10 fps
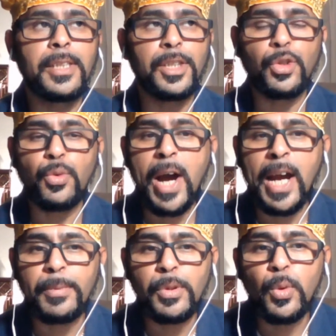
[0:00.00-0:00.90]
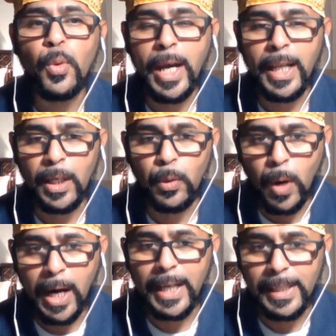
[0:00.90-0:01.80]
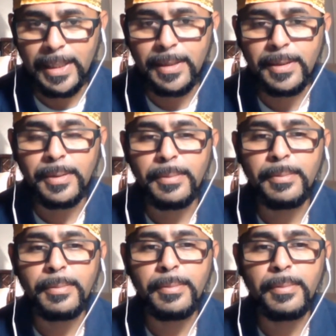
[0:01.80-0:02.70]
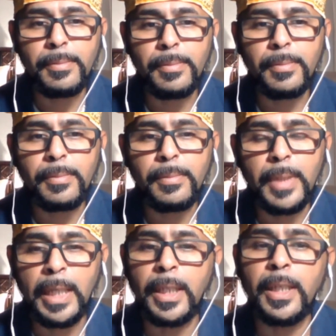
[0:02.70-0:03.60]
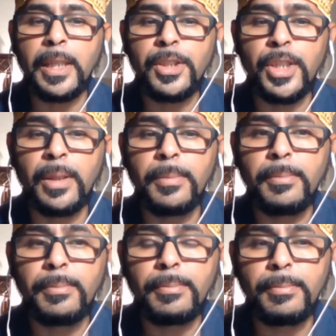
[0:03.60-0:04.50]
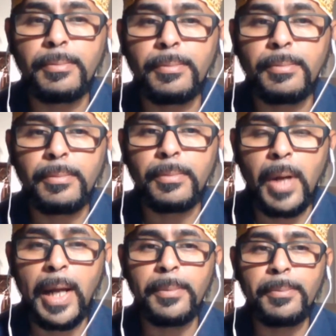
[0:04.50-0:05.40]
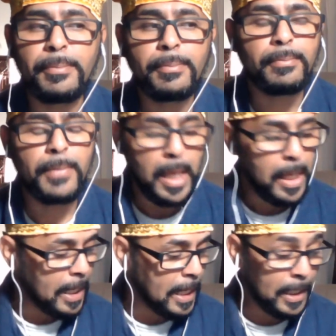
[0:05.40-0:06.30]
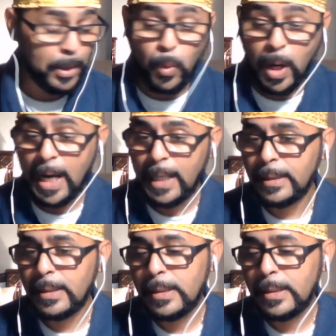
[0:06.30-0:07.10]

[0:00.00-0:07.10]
describes who Elegua is in a nutshell. Right? Elegua